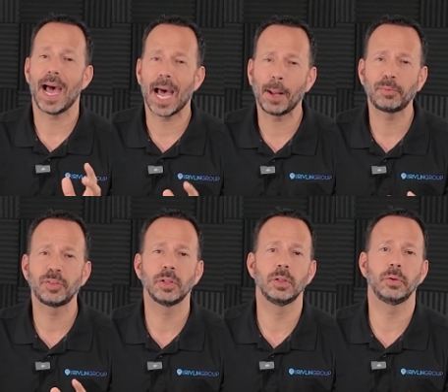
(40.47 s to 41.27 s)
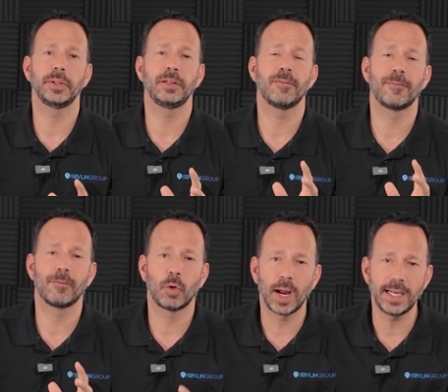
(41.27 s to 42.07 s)
absolutely
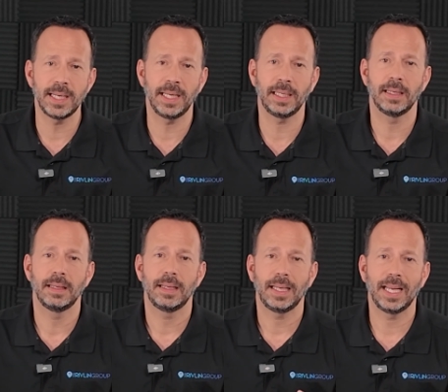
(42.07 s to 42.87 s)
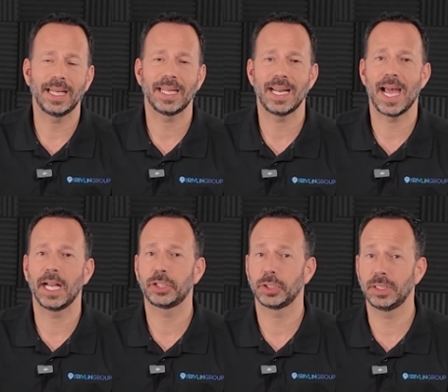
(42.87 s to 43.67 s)
frightening it can
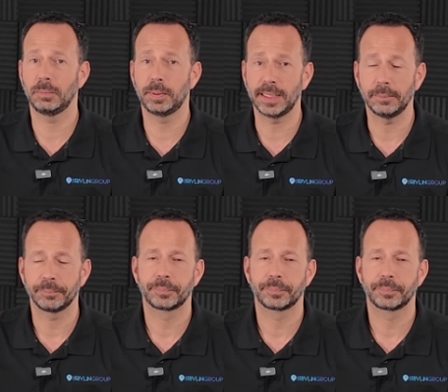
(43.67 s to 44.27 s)
actually be.